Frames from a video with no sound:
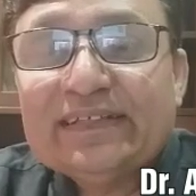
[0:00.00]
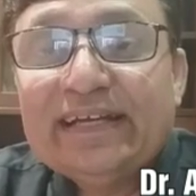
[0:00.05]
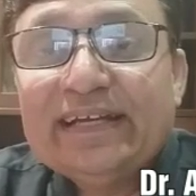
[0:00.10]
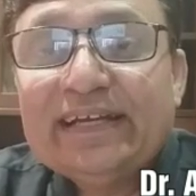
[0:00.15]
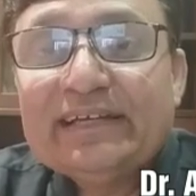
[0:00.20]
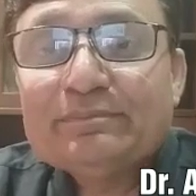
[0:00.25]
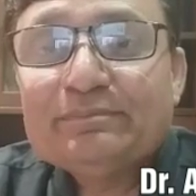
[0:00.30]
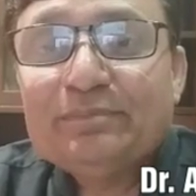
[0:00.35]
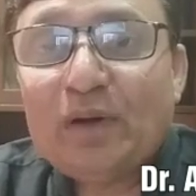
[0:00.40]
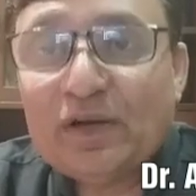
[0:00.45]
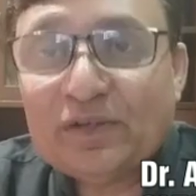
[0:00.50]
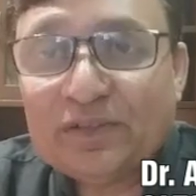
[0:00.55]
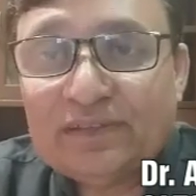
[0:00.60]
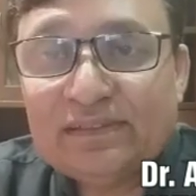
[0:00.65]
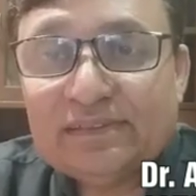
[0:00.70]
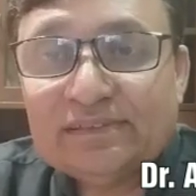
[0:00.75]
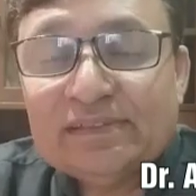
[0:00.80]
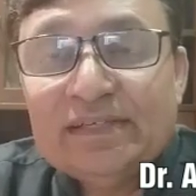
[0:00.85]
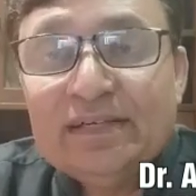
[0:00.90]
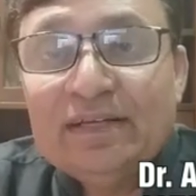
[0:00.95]
training
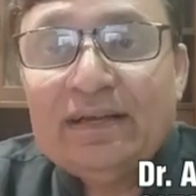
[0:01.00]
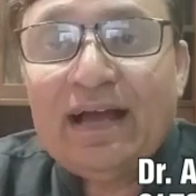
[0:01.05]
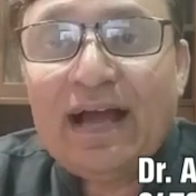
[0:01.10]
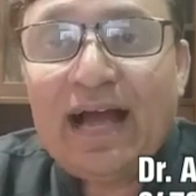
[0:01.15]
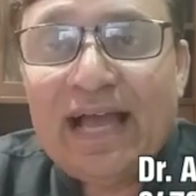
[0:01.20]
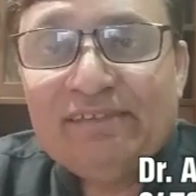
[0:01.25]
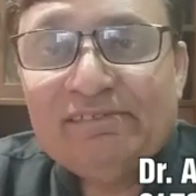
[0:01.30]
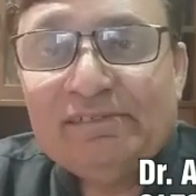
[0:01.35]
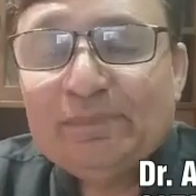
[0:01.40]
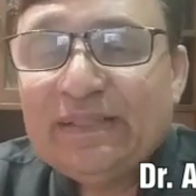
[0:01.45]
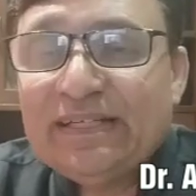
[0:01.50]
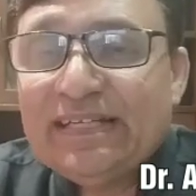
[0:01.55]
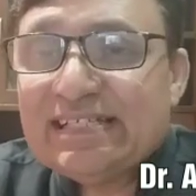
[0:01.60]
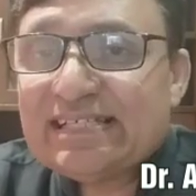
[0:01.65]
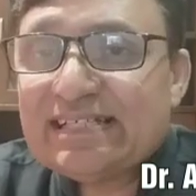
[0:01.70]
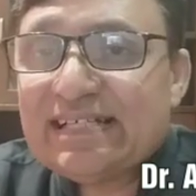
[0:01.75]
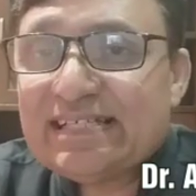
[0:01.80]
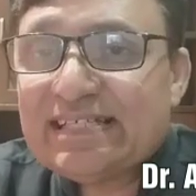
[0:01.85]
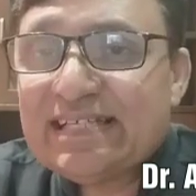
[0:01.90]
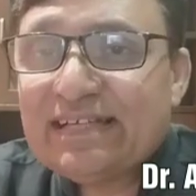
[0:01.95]
portal. I will be
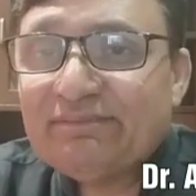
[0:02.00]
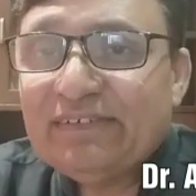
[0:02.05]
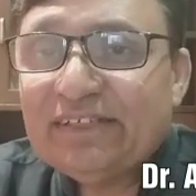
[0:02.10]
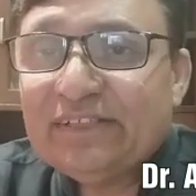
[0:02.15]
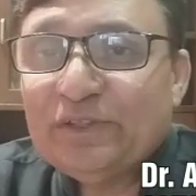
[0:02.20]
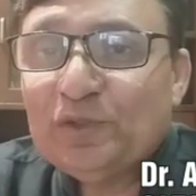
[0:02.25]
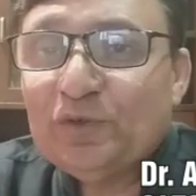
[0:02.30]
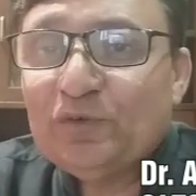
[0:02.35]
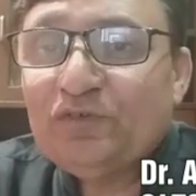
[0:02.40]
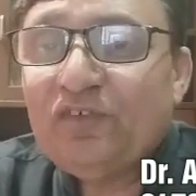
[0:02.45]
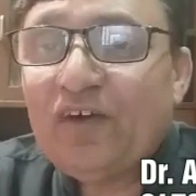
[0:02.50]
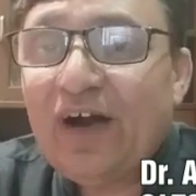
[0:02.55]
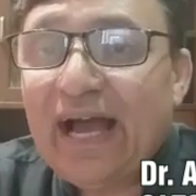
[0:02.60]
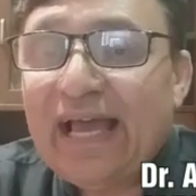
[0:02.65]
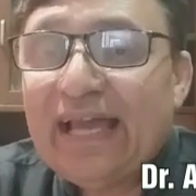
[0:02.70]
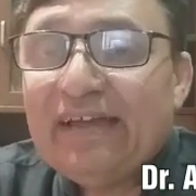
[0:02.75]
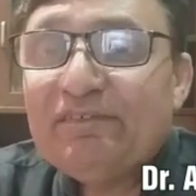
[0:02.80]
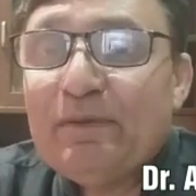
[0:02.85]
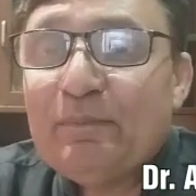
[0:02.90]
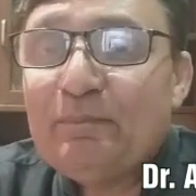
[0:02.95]
discussing with you
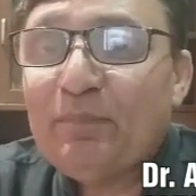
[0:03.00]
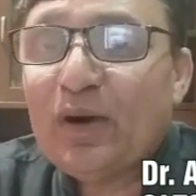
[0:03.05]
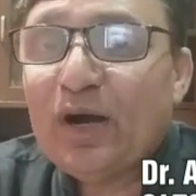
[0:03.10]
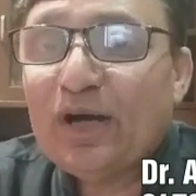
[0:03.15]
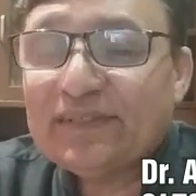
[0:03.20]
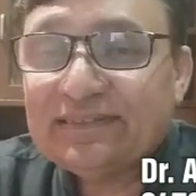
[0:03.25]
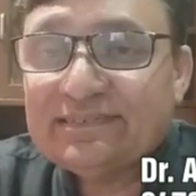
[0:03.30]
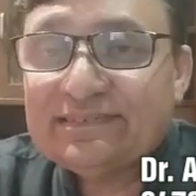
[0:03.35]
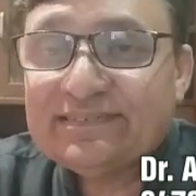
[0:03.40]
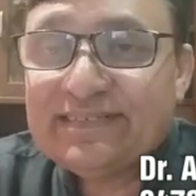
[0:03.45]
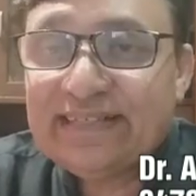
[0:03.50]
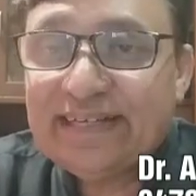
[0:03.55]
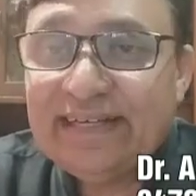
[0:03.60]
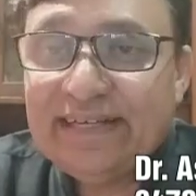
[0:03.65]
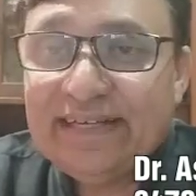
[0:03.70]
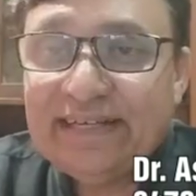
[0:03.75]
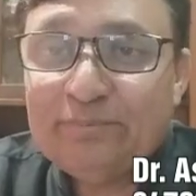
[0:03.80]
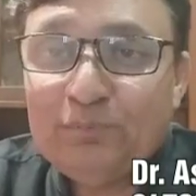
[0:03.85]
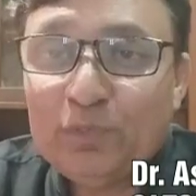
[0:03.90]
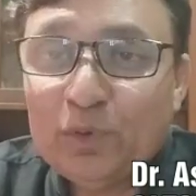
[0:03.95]
5 important
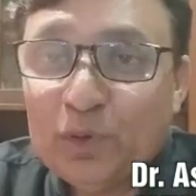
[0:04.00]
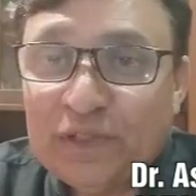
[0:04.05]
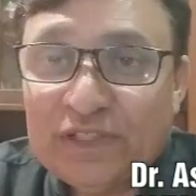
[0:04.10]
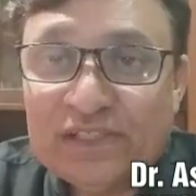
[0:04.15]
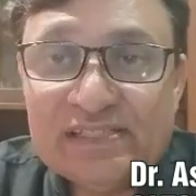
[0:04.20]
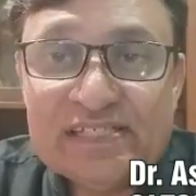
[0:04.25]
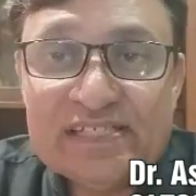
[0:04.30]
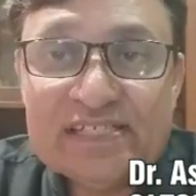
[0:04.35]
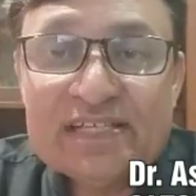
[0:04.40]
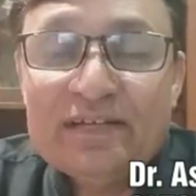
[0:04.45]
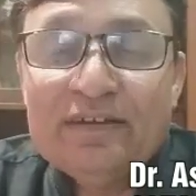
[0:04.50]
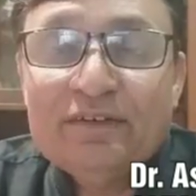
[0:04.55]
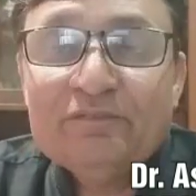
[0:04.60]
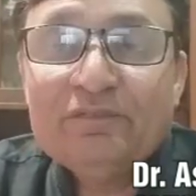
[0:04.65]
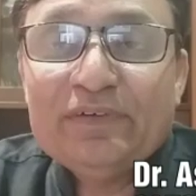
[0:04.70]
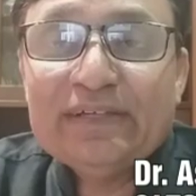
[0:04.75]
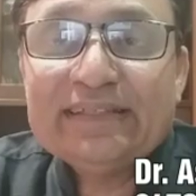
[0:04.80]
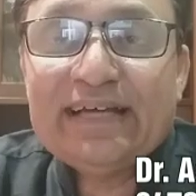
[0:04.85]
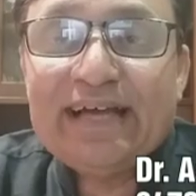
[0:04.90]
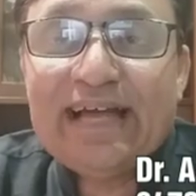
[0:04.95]
training portals
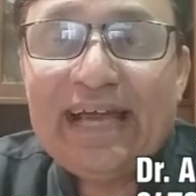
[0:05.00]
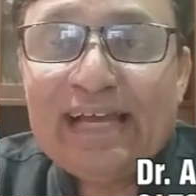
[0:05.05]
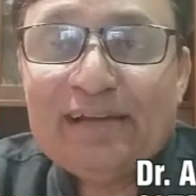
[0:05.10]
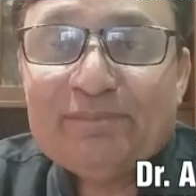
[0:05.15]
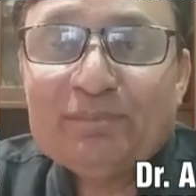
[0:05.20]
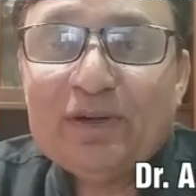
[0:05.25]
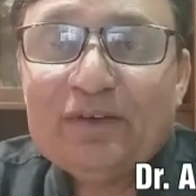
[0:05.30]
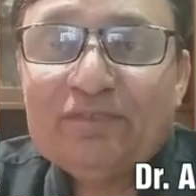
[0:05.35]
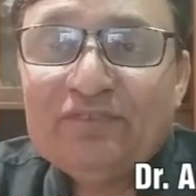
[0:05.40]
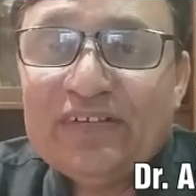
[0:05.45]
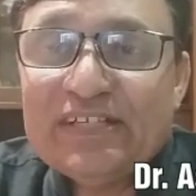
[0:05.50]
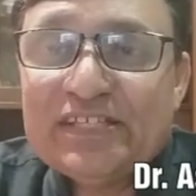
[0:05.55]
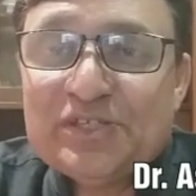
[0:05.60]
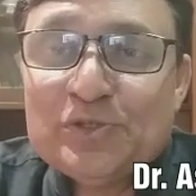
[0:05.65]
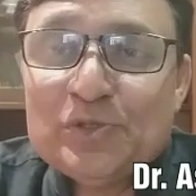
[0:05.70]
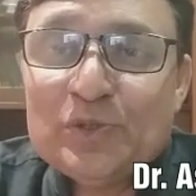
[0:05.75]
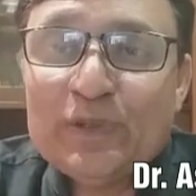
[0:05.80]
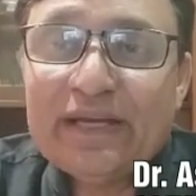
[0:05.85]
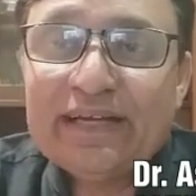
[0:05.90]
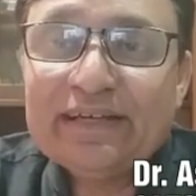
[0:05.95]
with the help of which
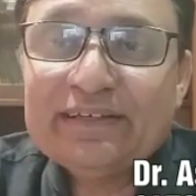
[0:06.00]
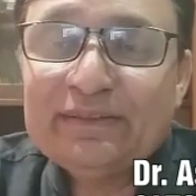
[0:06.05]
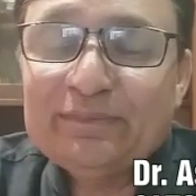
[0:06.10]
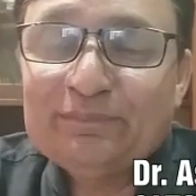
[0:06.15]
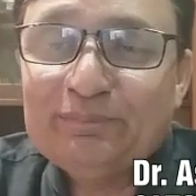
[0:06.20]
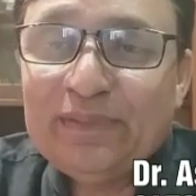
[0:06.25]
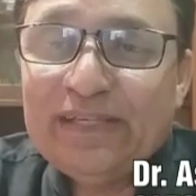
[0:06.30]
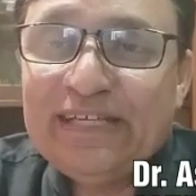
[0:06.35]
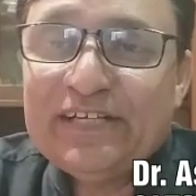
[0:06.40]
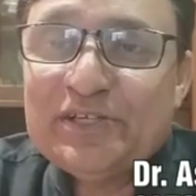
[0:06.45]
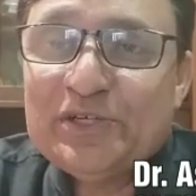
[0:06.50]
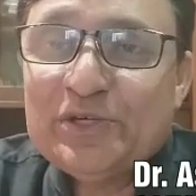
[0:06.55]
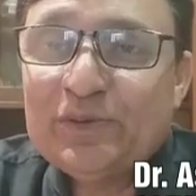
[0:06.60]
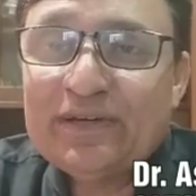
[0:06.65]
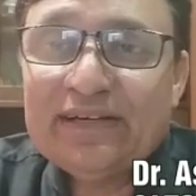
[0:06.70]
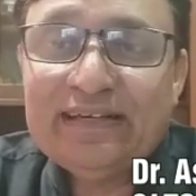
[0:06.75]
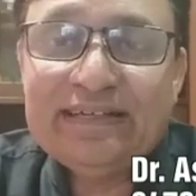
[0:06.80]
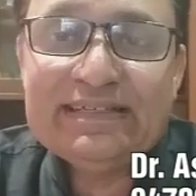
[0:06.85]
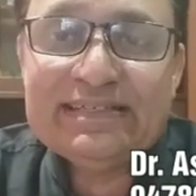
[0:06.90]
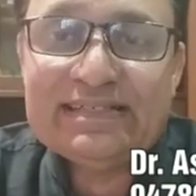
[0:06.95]
you can complete
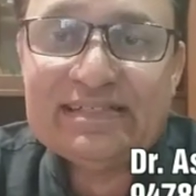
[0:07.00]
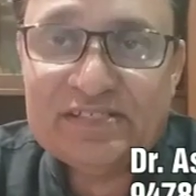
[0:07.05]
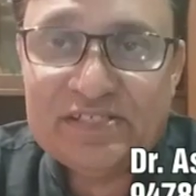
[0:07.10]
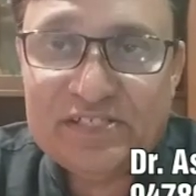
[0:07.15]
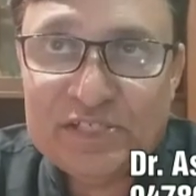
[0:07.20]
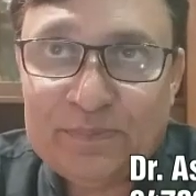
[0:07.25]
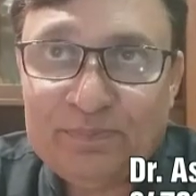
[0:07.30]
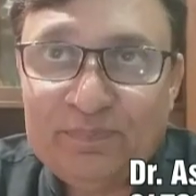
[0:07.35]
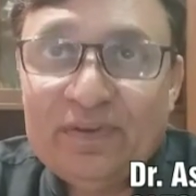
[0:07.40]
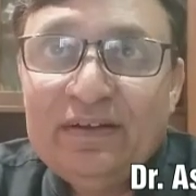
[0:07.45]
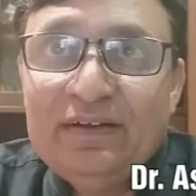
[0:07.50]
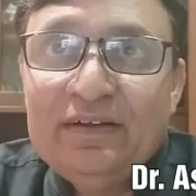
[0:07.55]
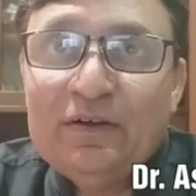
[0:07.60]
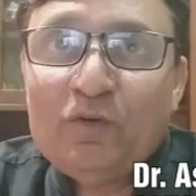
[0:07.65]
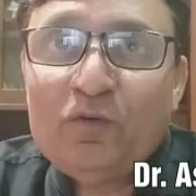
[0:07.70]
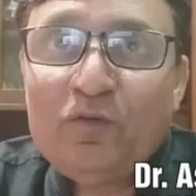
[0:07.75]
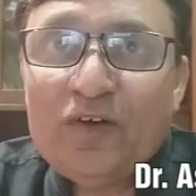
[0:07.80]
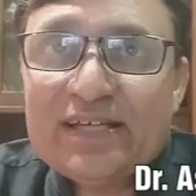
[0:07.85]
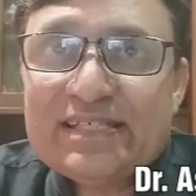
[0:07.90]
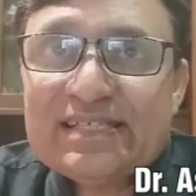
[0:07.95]
your internship.
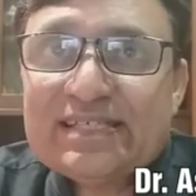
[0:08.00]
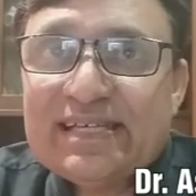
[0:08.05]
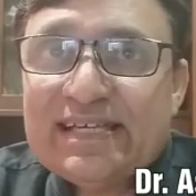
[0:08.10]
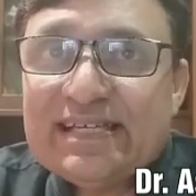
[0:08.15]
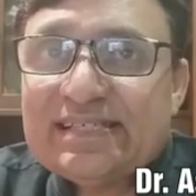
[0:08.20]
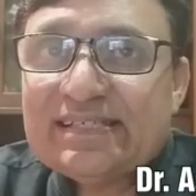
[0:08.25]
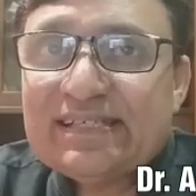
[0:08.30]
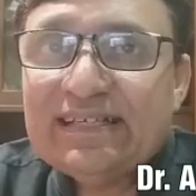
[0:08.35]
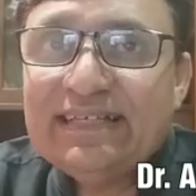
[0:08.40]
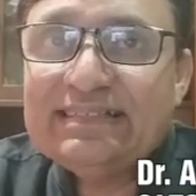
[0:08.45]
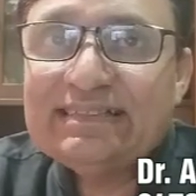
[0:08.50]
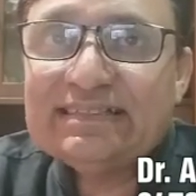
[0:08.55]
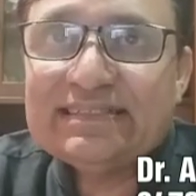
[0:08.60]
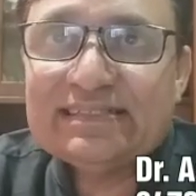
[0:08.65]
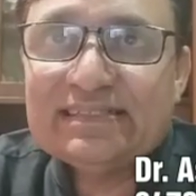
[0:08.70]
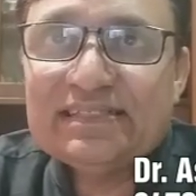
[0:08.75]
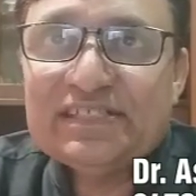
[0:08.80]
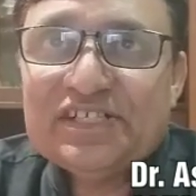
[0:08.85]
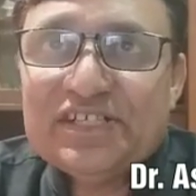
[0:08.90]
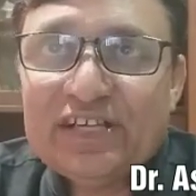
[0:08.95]
First is
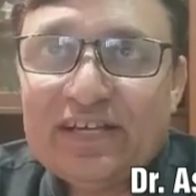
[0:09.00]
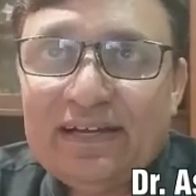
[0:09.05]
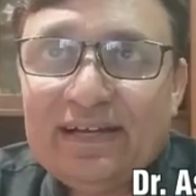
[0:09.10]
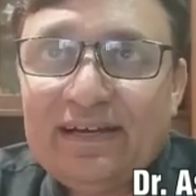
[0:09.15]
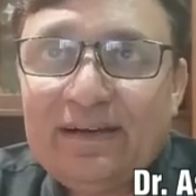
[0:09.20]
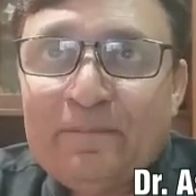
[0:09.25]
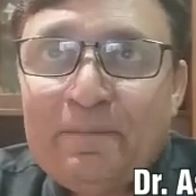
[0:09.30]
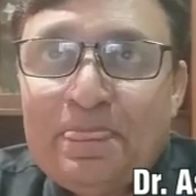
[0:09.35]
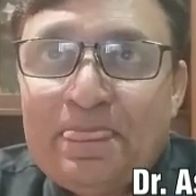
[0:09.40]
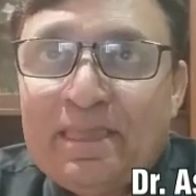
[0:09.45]
Internshala.